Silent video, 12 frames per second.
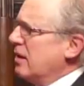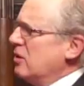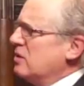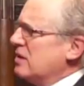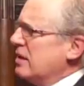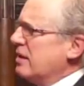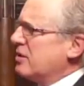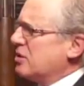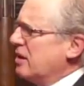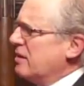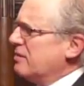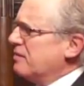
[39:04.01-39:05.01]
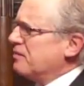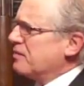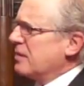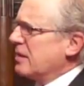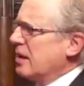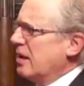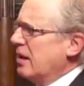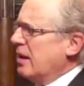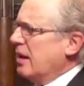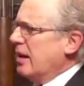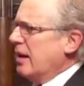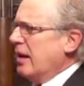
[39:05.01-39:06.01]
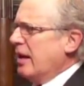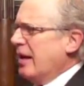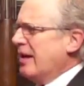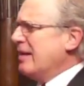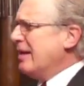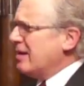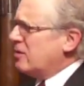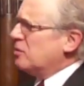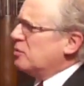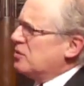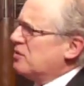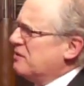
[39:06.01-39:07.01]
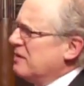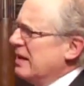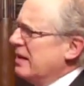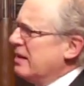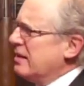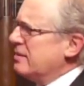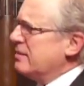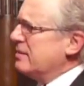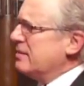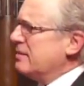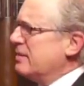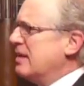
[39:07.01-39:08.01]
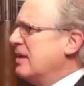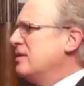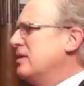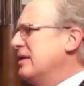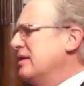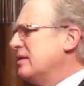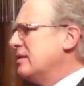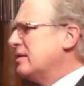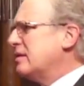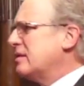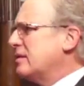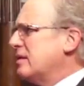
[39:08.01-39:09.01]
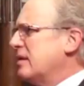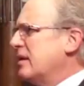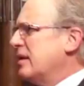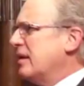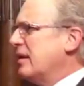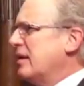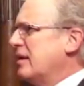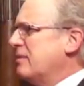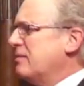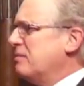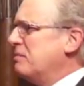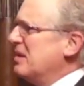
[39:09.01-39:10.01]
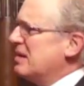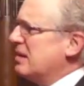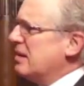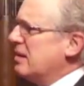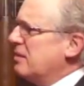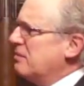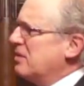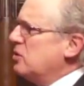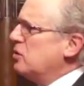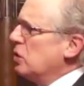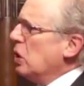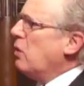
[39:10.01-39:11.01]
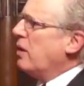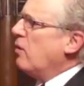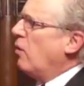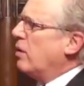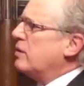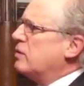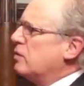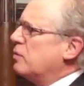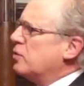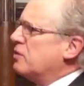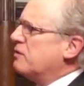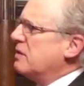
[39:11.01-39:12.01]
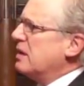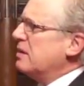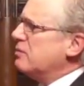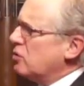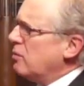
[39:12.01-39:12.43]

Can you say, Hashem, I'd like to put tefillin, but I didn't and I'm busy, but you know I want to put tefillin.